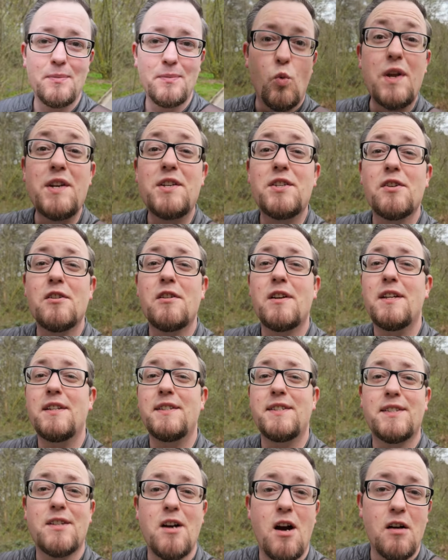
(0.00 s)
Winter
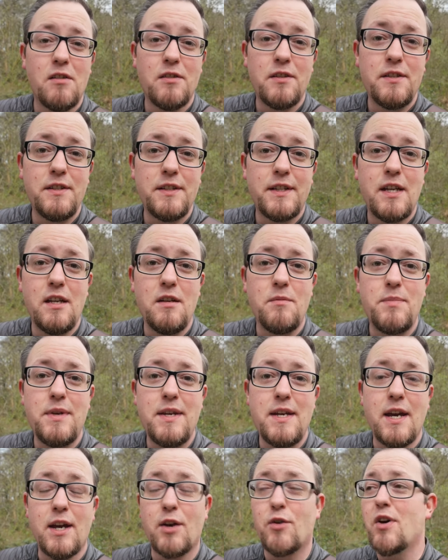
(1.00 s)
in Scotland can
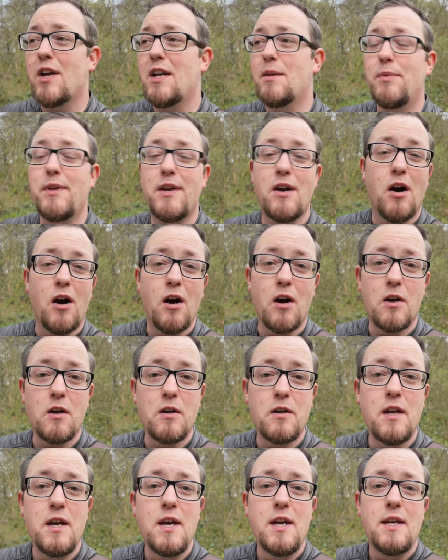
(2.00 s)
be incredibly
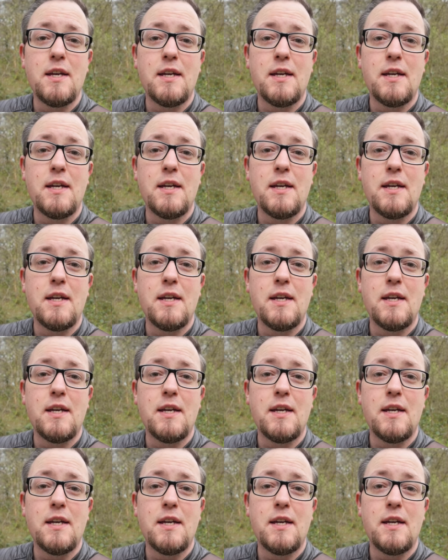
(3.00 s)
hard,